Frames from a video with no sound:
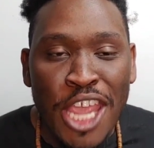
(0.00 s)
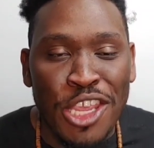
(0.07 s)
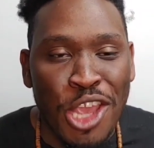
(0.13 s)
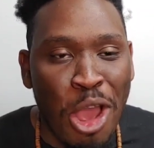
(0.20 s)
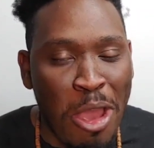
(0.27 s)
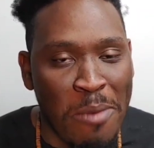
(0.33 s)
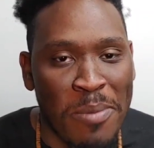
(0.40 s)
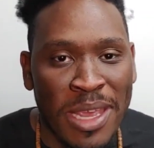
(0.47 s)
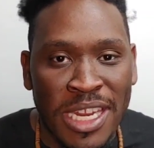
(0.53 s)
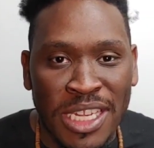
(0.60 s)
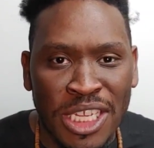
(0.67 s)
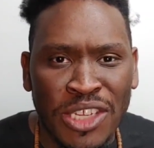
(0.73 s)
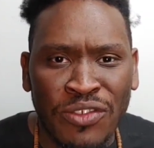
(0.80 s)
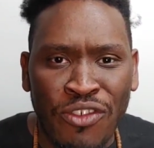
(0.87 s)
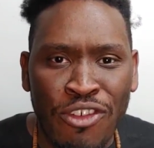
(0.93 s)
y'all have made it
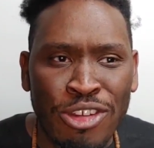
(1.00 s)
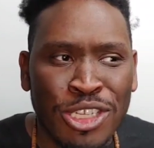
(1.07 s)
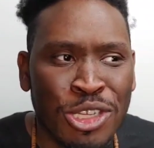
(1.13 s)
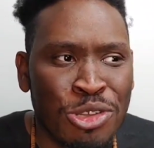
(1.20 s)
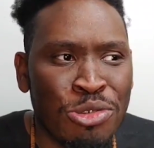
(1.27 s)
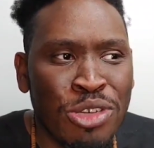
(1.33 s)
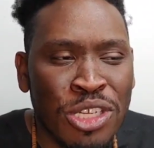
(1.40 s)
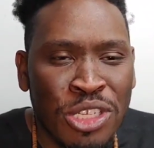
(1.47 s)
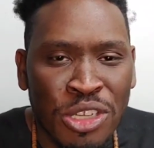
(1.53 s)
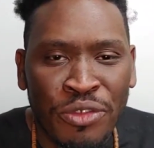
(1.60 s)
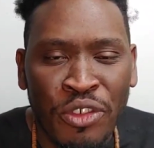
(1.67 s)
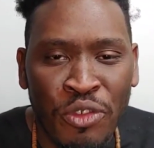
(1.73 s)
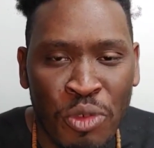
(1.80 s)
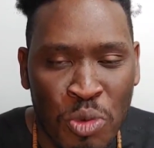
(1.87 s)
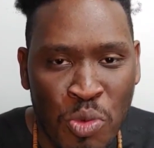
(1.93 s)
this far, so you deserve
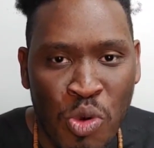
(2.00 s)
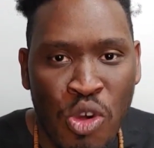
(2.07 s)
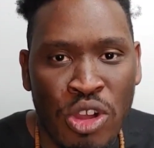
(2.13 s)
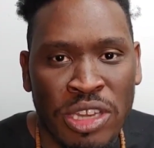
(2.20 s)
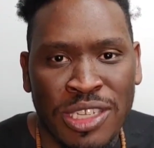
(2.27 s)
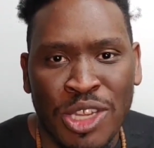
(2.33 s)
a reward.